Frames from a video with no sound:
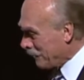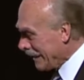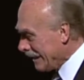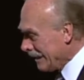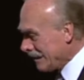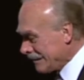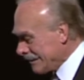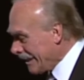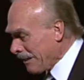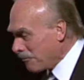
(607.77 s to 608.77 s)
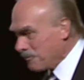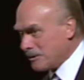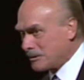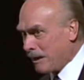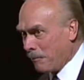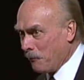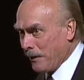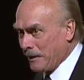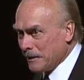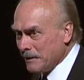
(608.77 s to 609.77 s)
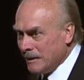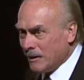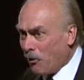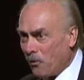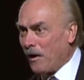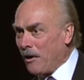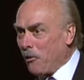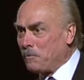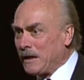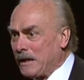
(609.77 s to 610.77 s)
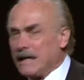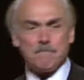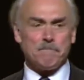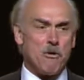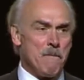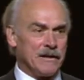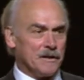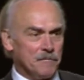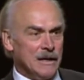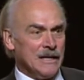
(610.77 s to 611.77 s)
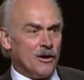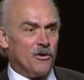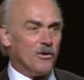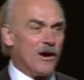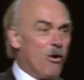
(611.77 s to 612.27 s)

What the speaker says: they can get it together this coming week. Oh, I hope they can get momentum. Oh, I